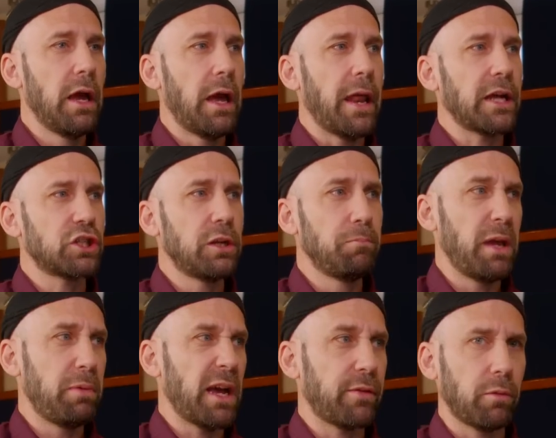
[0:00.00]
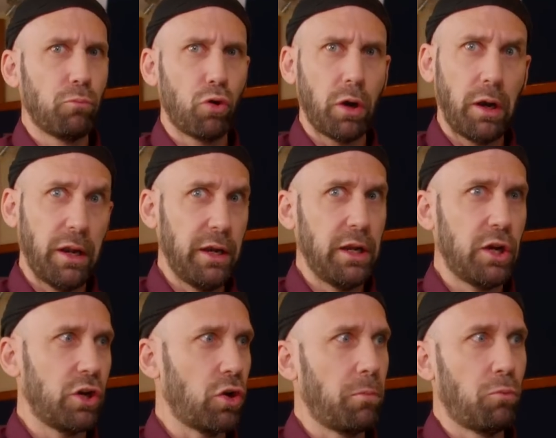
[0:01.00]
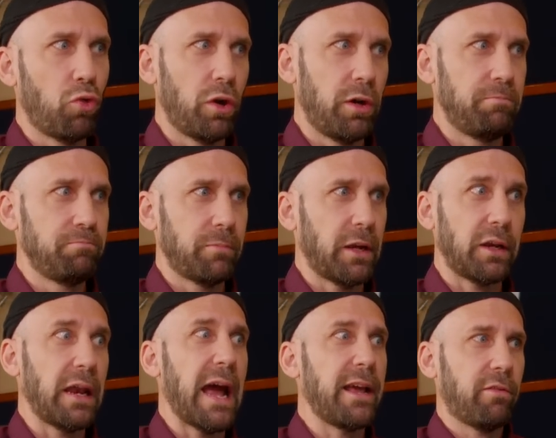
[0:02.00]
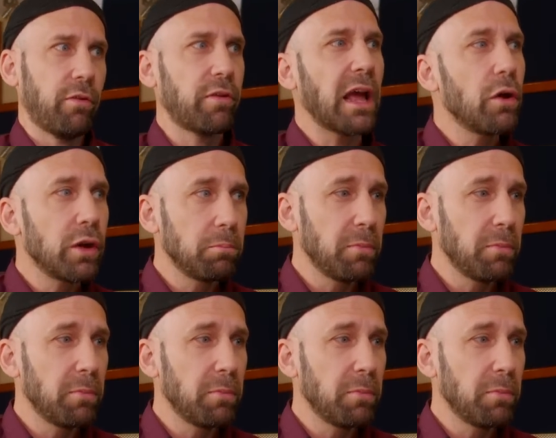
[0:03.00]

and actually maybe has a more linear or more like nicer sounding